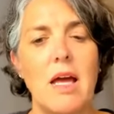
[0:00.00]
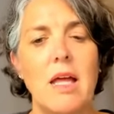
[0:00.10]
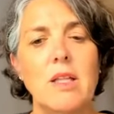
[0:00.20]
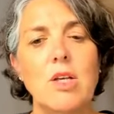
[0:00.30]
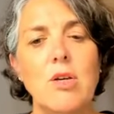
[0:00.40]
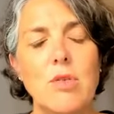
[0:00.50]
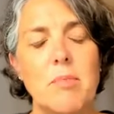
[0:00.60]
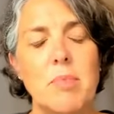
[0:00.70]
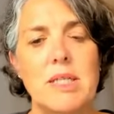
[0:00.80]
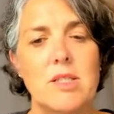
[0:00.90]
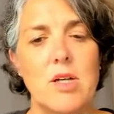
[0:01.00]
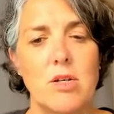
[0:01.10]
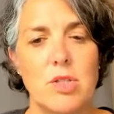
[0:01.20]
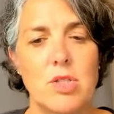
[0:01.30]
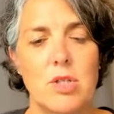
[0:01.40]
And the yoga piece
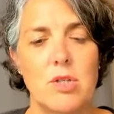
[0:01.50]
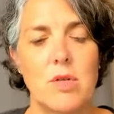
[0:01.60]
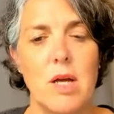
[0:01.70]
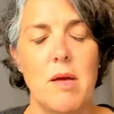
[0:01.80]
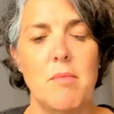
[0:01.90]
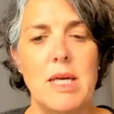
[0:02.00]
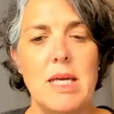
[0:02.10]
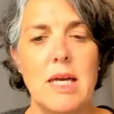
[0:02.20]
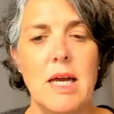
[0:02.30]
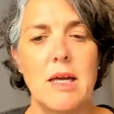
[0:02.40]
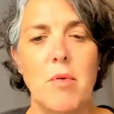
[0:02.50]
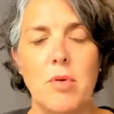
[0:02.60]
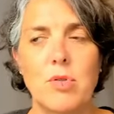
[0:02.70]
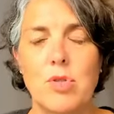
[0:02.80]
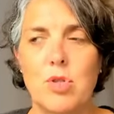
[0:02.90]
also, being
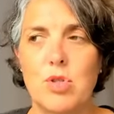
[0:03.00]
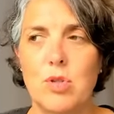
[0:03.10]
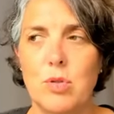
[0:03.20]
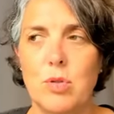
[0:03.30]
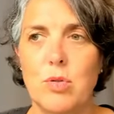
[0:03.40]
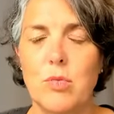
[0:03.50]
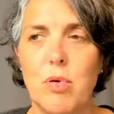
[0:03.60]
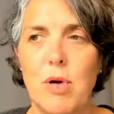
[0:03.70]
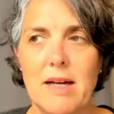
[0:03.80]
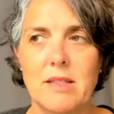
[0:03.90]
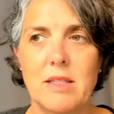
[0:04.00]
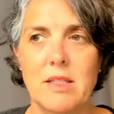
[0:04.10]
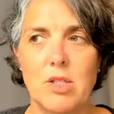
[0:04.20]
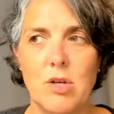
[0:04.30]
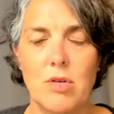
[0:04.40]
able to
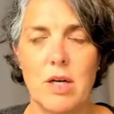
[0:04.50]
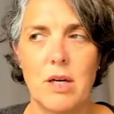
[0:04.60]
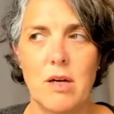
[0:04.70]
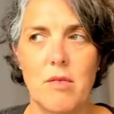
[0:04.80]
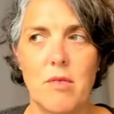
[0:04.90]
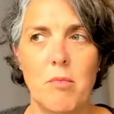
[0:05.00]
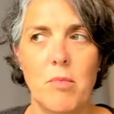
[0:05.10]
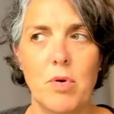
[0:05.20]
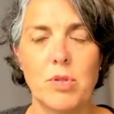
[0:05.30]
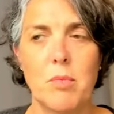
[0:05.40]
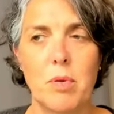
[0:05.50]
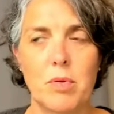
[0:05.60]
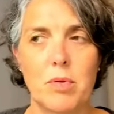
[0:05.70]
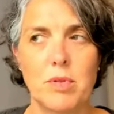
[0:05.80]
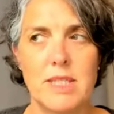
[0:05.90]
practice yoga
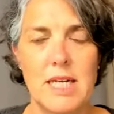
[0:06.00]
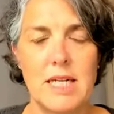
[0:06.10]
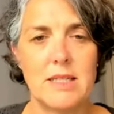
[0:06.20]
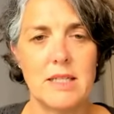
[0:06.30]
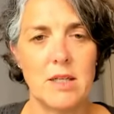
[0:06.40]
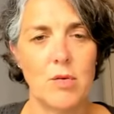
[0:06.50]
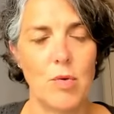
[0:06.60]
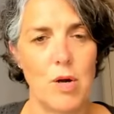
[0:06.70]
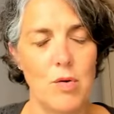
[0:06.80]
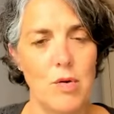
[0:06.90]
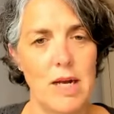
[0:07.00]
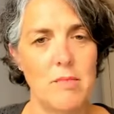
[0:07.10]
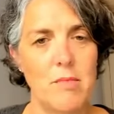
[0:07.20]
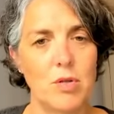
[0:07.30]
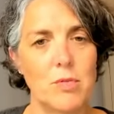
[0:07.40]
multiple days in a row
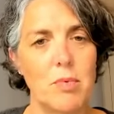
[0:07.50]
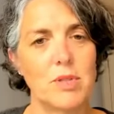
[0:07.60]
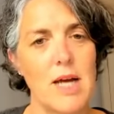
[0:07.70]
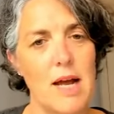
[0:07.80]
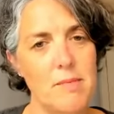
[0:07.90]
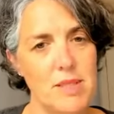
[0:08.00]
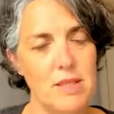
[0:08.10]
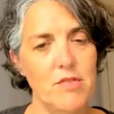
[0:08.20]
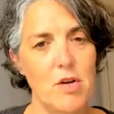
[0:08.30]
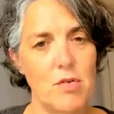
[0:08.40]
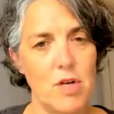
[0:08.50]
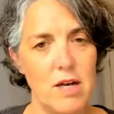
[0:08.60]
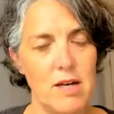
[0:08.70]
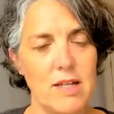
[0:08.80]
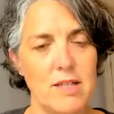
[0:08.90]
and multiple types
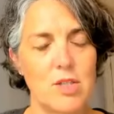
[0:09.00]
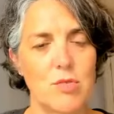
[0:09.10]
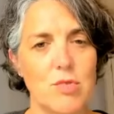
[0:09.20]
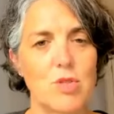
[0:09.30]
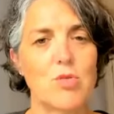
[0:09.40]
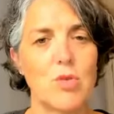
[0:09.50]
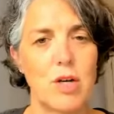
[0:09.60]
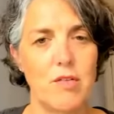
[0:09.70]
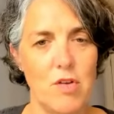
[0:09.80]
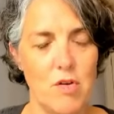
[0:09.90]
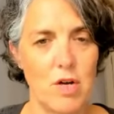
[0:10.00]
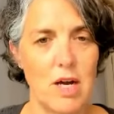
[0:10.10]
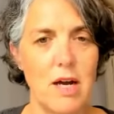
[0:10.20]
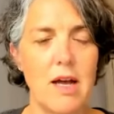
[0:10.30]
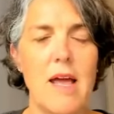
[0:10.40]
yoga. And so restorative
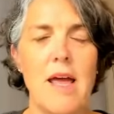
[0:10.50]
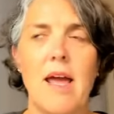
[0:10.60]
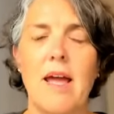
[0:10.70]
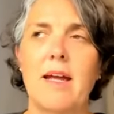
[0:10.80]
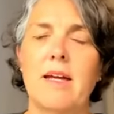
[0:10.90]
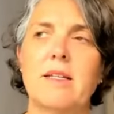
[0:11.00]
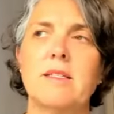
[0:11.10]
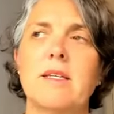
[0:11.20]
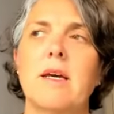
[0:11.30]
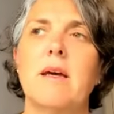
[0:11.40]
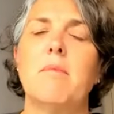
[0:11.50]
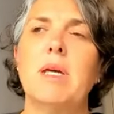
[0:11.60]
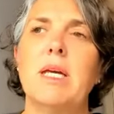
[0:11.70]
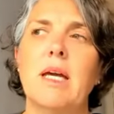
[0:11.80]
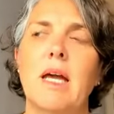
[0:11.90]
yoga, and
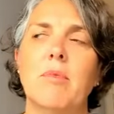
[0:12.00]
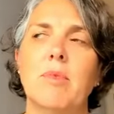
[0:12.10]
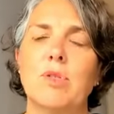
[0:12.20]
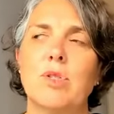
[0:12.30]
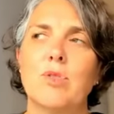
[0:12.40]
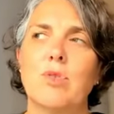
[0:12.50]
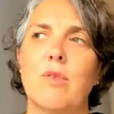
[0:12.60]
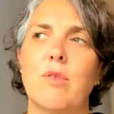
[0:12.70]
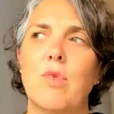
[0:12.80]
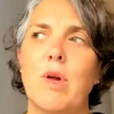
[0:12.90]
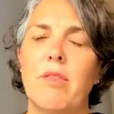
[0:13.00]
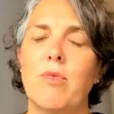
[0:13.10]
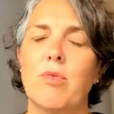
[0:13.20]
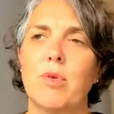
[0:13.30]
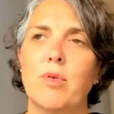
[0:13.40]
being able to sort of run
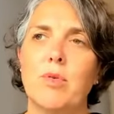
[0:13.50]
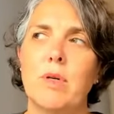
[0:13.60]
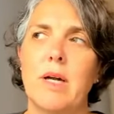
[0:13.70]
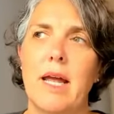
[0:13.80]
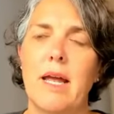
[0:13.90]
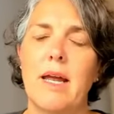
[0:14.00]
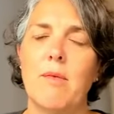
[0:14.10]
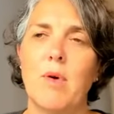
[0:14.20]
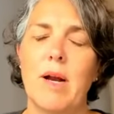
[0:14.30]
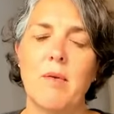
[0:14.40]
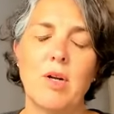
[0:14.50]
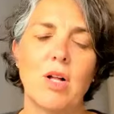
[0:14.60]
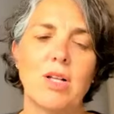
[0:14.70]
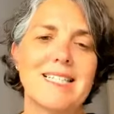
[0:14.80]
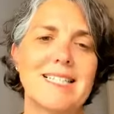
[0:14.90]
through what I would
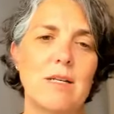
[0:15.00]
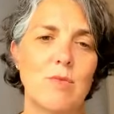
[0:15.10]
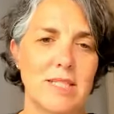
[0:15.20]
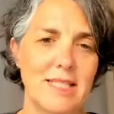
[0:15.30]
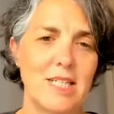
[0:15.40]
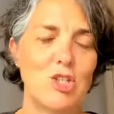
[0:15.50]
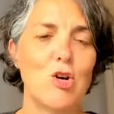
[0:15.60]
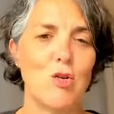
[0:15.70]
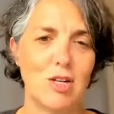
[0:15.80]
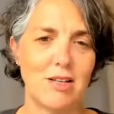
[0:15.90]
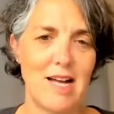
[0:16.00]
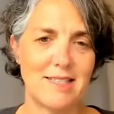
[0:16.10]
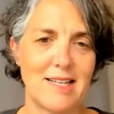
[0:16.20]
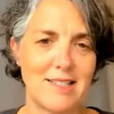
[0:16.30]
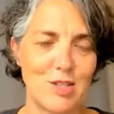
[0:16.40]
call a sequence. Each yoga
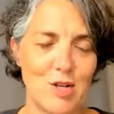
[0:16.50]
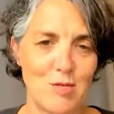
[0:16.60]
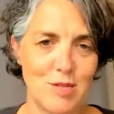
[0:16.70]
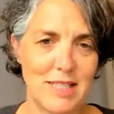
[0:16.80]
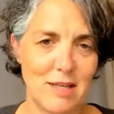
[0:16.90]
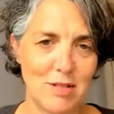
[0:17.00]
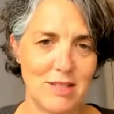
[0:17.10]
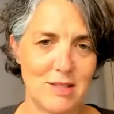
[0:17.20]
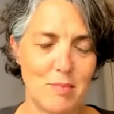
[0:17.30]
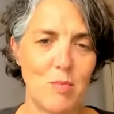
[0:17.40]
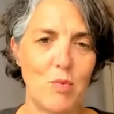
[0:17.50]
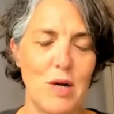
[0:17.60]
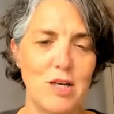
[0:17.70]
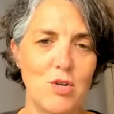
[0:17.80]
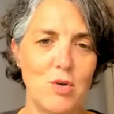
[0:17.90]
class has its own sequence, but
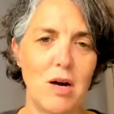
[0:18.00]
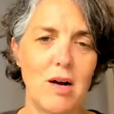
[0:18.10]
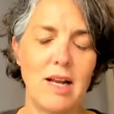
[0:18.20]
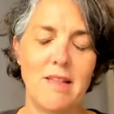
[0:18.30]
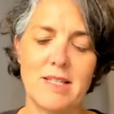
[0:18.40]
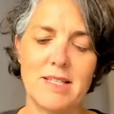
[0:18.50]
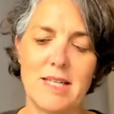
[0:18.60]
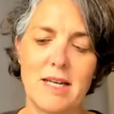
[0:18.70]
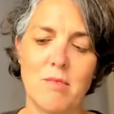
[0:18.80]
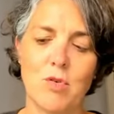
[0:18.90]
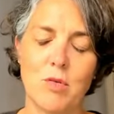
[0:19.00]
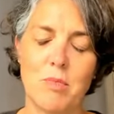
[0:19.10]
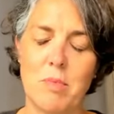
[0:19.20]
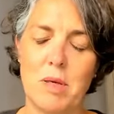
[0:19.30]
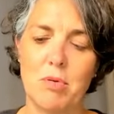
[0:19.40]
when you are in the same group
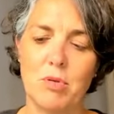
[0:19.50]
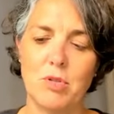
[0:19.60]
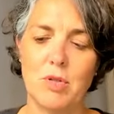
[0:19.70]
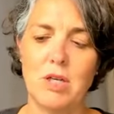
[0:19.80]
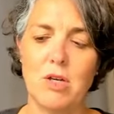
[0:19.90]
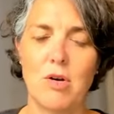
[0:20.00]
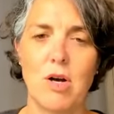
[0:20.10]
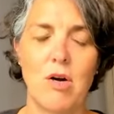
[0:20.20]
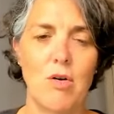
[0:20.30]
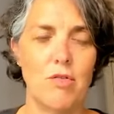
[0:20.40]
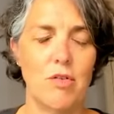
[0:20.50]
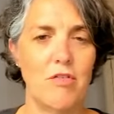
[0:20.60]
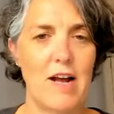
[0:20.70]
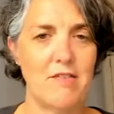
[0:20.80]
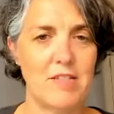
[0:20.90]
of people doing yoga over
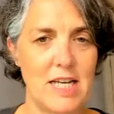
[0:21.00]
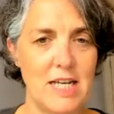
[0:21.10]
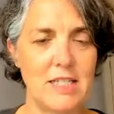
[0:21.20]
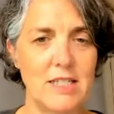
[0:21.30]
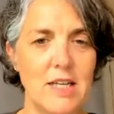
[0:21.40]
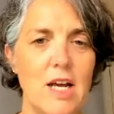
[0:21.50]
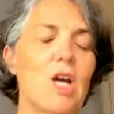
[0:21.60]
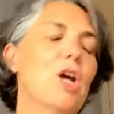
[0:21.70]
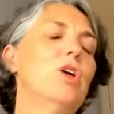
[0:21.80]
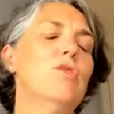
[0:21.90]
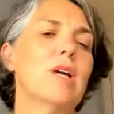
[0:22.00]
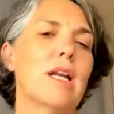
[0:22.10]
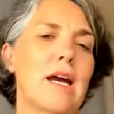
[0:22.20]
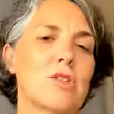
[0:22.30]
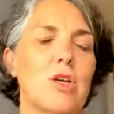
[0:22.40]
5 days, you
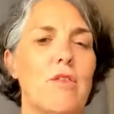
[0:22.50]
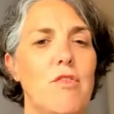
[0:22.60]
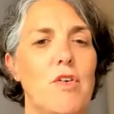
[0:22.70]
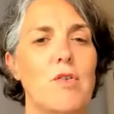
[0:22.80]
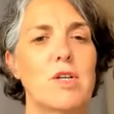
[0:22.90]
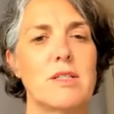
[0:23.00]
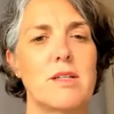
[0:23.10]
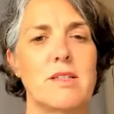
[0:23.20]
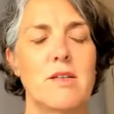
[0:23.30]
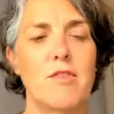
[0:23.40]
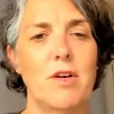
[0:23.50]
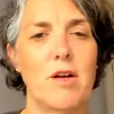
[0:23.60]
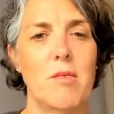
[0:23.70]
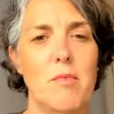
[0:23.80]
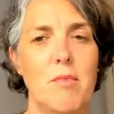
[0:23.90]
can actually focus on
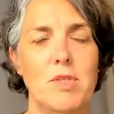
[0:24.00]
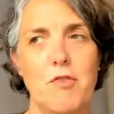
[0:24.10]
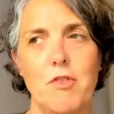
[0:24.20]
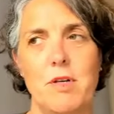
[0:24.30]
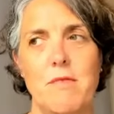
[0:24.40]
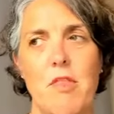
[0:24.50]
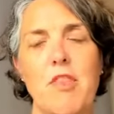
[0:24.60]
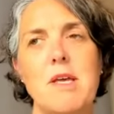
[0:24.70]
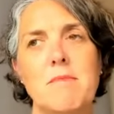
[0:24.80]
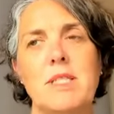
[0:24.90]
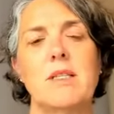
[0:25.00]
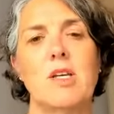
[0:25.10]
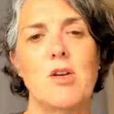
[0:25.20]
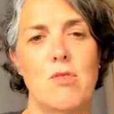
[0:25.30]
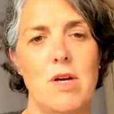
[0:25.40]
different themes in the
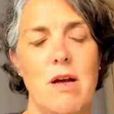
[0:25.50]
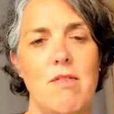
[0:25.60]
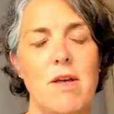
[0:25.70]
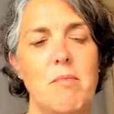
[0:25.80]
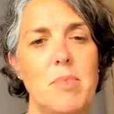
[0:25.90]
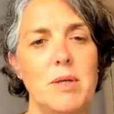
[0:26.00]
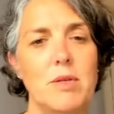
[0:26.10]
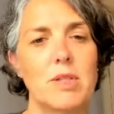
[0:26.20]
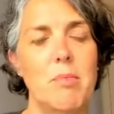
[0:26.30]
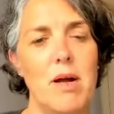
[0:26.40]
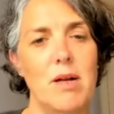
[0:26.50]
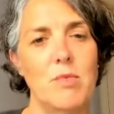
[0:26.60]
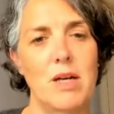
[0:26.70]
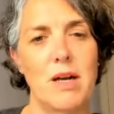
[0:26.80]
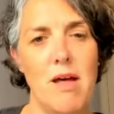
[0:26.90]
yoga that build upon
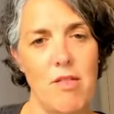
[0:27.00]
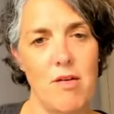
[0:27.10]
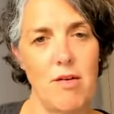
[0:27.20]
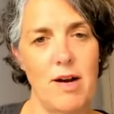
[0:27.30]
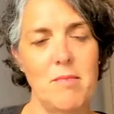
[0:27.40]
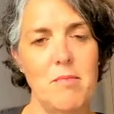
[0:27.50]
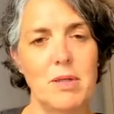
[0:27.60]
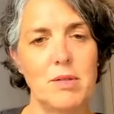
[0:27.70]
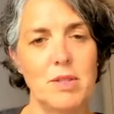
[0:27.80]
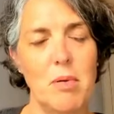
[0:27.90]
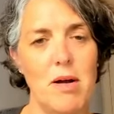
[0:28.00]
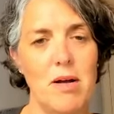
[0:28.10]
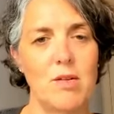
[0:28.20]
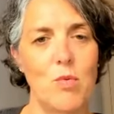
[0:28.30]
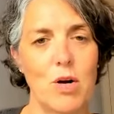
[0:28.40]
one another and build
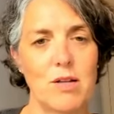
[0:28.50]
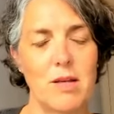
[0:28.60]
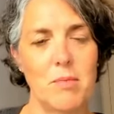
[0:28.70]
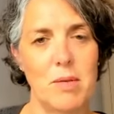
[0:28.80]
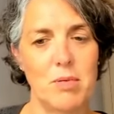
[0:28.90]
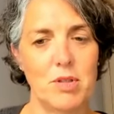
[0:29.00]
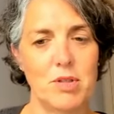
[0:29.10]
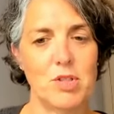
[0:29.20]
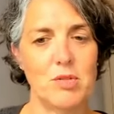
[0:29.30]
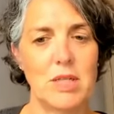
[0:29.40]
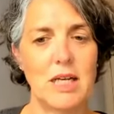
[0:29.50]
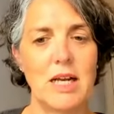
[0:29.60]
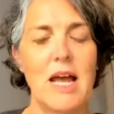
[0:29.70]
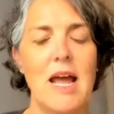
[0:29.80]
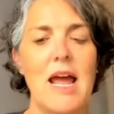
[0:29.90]
upon the work that people are doing.
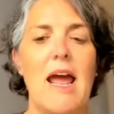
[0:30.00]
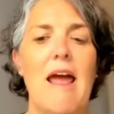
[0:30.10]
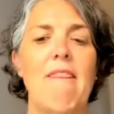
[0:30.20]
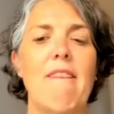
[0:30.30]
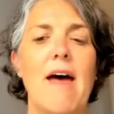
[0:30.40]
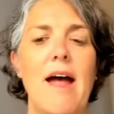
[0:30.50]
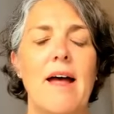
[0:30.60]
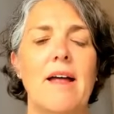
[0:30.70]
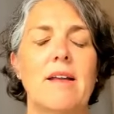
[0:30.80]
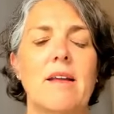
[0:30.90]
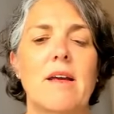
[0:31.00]
And that